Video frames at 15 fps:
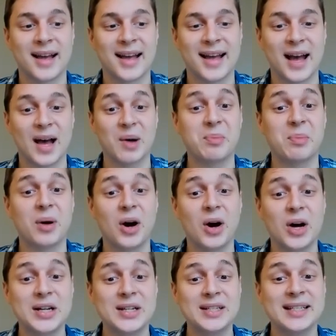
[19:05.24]
A
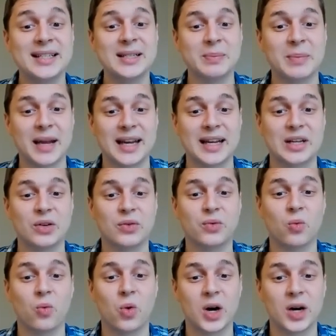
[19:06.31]
pond is made of
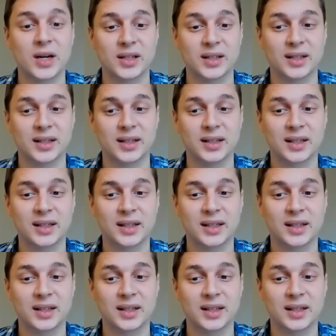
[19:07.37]
water.